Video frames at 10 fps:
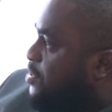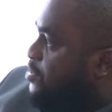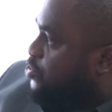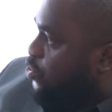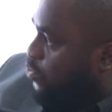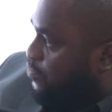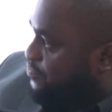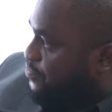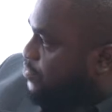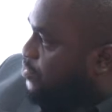So
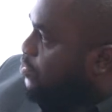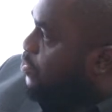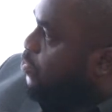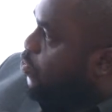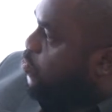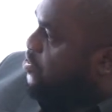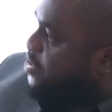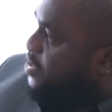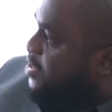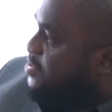with
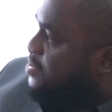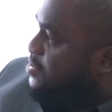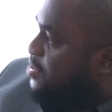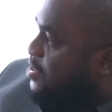TradeLens,